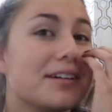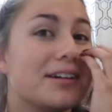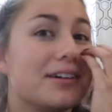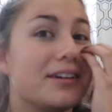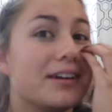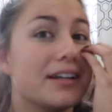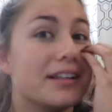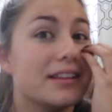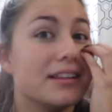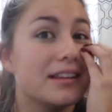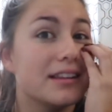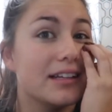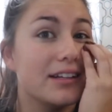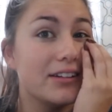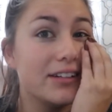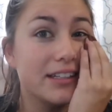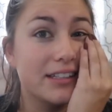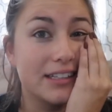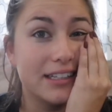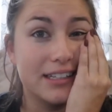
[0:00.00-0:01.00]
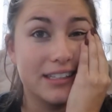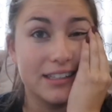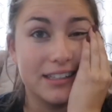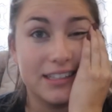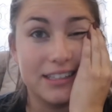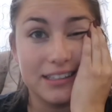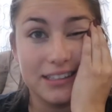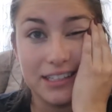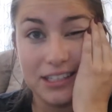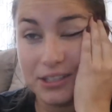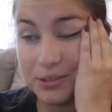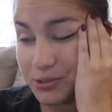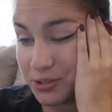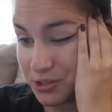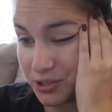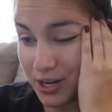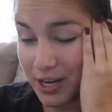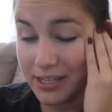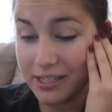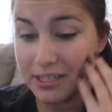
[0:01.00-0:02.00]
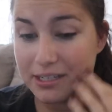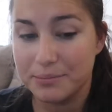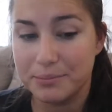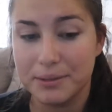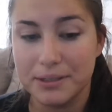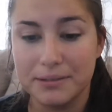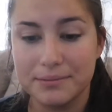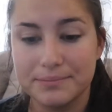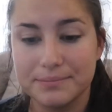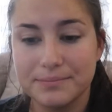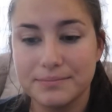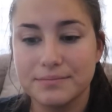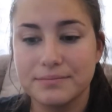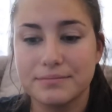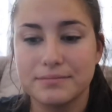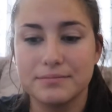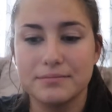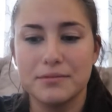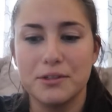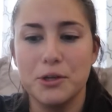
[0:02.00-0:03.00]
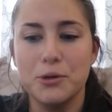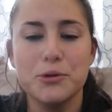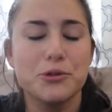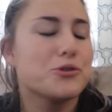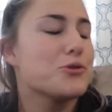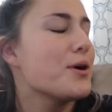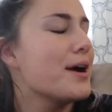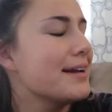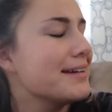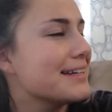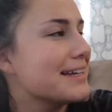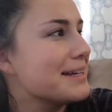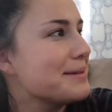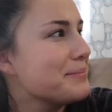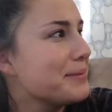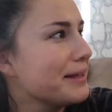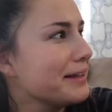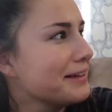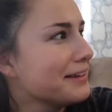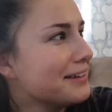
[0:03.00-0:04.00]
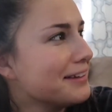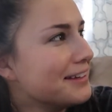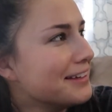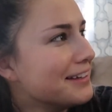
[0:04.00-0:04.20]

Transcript: Oh, I really didn't think that you were trying to hit me. You were trying to hit me?